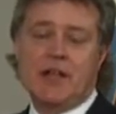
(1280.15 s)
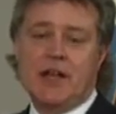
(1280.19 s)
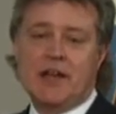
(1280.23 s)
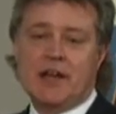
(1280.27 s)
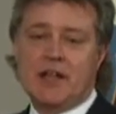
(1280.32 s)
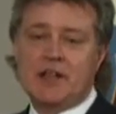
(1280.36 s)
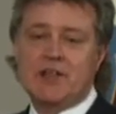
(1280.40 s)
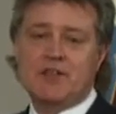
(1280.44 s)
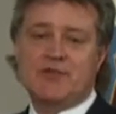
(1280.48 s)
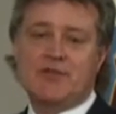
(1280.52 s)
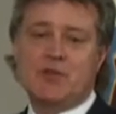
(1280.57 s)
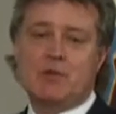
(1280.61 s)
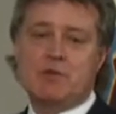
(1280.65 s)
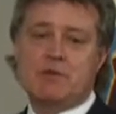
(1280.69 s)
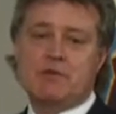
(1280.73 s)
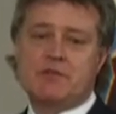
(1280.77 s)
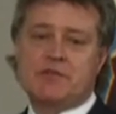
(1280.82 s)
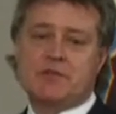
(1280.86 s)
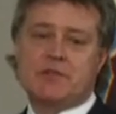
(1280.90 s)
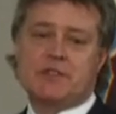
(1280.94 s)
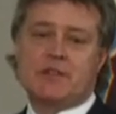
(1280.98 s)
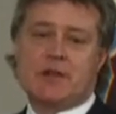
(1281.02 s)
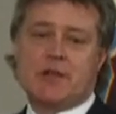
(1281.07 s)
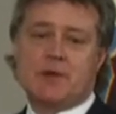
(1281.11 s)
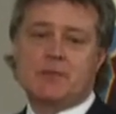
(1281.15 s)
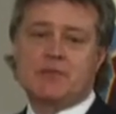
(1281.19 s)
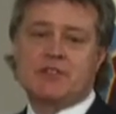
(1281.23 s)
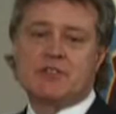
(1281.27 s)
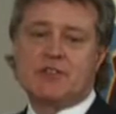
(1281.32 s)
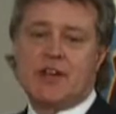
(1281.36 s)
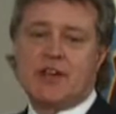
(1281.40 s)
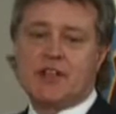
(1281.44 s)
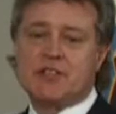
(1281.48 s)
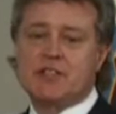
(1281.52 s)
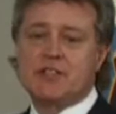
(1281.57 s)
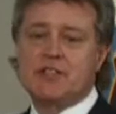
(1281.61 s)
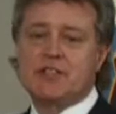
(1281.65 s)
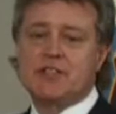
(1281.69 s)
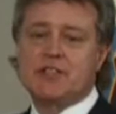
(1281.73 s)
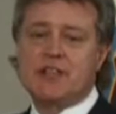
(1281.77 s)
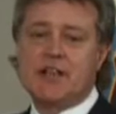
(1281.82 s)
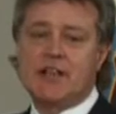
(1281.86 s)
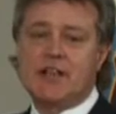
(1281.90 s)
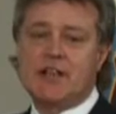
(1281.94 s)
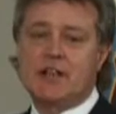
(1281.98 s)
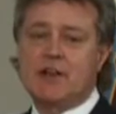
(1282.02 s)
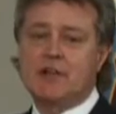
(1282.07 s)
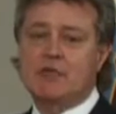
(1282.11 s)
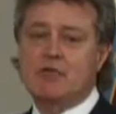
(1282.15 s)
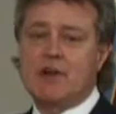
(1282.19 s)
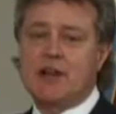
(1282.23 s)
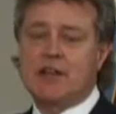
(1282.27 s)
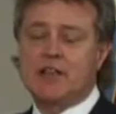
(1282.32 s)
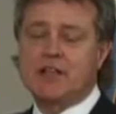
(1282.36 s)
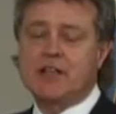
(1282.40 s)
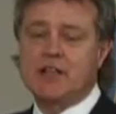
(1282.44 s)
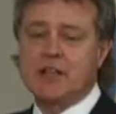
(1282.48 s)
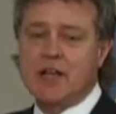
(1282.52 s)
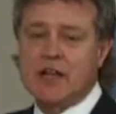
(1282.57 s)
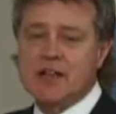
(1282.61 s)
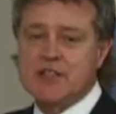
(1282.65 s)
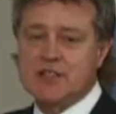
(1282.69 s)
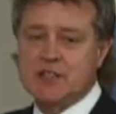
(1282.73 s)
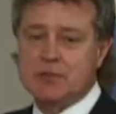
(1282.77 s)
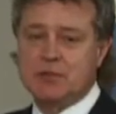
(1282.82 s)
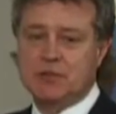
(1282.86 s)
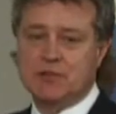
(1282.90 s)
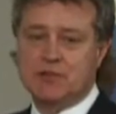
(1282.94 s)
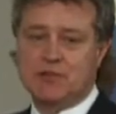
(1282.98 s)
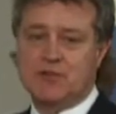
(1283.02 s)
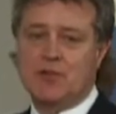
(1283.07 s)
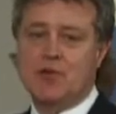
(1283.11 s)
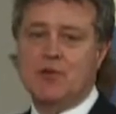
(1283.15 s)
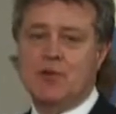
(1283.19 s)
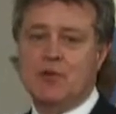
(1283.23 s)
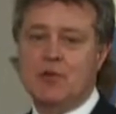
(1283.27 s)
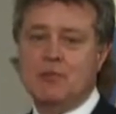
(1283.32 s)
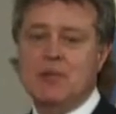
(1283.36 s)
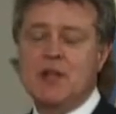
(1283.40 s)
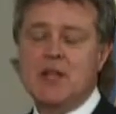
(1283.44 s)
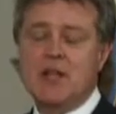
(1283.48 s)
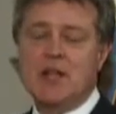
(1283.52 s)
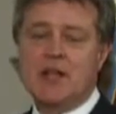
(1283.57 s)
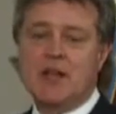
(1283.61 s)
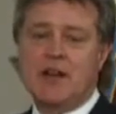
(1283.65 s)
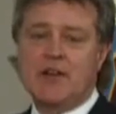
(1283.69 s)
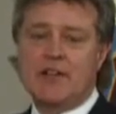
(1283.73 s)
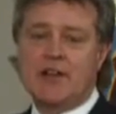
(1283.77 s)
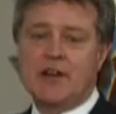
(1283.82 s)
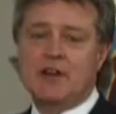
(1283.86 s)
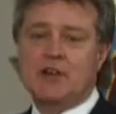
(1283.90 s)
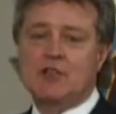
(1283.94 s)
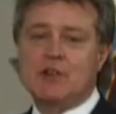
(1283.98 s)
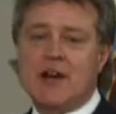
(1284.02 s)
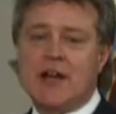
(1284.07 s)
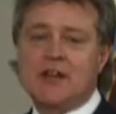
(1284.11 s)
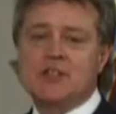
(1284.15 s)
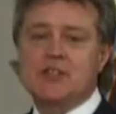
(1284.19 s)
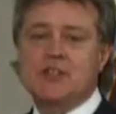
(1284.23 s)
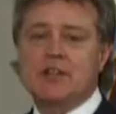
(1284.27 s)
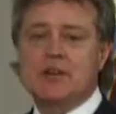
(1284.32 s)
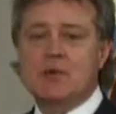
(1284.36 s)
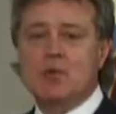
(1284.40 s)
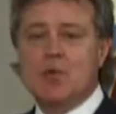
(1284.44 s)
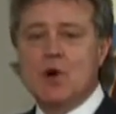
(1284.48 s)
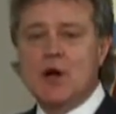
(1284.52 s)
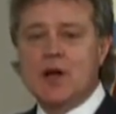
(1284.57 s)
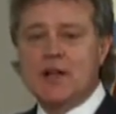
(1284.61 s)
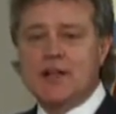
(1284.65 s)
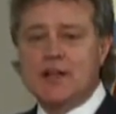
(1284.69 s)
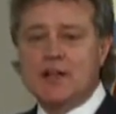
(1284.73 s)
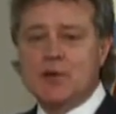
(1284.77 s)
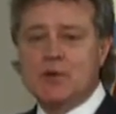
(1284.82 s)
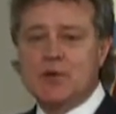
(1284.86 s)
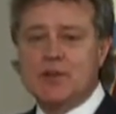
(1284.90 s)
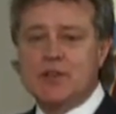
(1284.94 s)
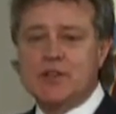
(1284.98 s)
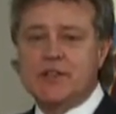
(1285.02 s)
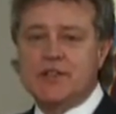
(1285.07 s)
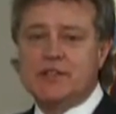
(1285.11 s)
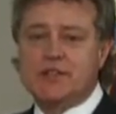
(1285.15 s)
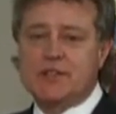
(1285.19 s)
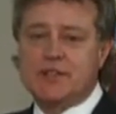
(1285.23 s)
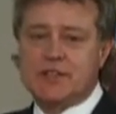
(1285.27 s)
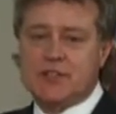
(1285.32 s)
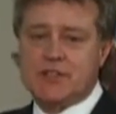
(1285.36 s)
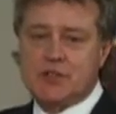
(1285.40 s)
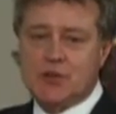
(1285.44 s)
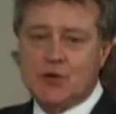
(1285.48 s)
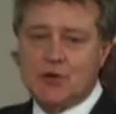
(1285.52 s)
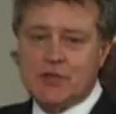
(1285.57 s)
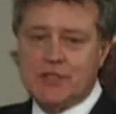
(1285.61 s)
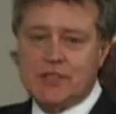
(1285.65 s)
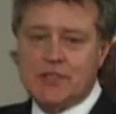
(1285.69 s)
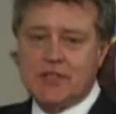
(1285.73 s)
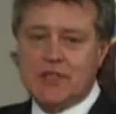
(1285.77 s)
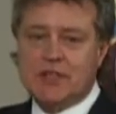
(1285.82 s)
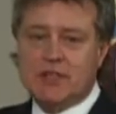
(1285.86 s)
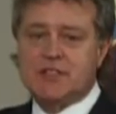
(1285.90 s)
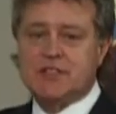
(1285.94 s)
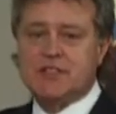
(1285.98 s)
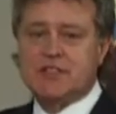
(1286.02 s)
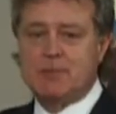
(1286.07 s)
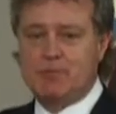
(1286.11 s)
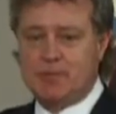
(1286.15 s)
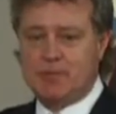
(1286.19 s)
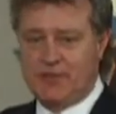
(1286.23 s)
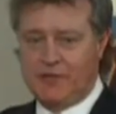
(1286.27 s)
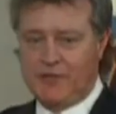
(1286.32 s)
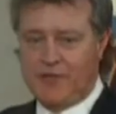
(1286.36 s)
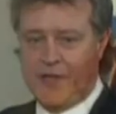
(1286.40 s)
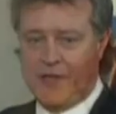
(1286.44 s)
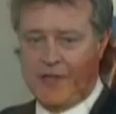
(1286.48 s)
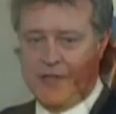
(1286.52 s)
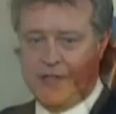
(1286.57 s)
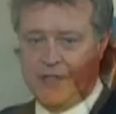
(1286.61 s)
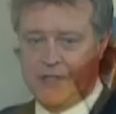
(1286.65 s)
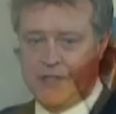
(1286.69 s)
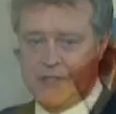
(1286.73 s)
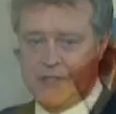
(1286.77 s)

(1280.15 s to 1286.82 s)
Another form of abstraction is taking a recognizable form and then gradually working with it, distorting it, simplifying